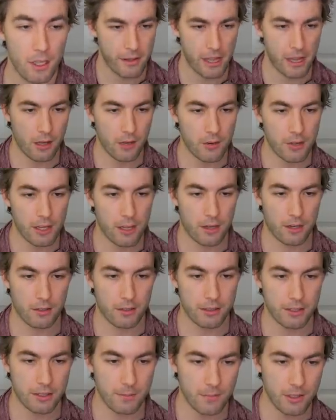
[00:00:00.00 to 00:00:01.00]
How do you
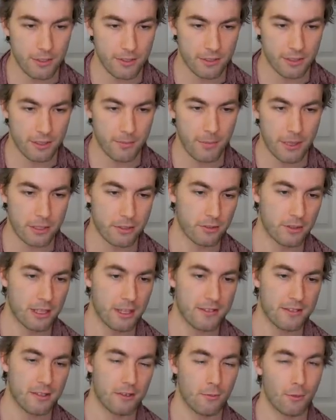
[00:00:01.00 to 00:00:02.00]
calculate them using the metric
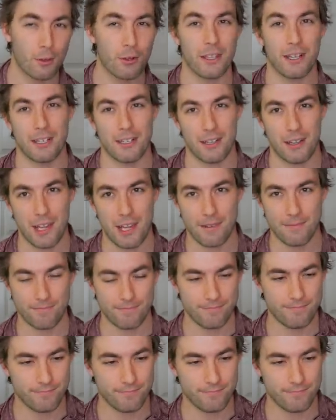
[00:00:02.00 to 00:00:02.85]
tensor? We'll get into that.